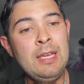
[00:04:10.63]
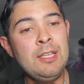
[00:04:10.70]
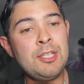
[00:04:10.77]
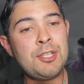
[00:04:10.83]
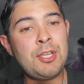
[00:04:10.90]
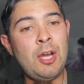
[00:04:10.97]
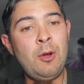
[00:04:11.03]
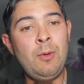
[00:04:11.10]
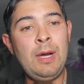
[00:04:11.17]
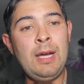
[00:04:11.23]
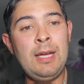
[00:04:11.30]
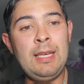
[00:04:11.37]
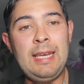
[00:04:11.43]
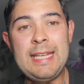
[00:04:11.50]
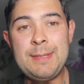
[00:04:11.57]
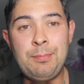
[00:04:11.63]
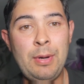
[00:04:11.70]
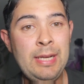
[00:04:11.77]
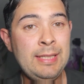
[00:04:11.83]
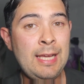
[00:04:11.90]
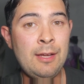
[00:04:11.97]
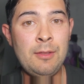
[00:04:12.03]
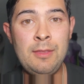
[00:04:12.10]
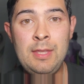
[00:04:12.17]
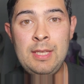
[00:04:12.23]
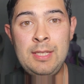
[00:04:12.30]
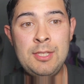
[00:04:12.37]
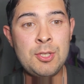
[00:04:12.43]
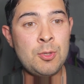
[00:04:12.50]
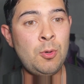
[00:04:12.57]
So let's break down
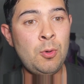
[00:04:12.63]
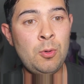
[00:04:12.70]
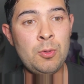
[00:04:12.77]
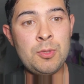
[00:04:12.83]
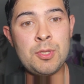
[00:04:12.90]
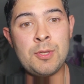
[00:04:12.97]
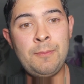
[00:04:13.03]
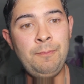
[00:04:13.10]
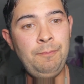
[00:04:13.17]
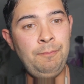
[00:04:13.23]
these scores.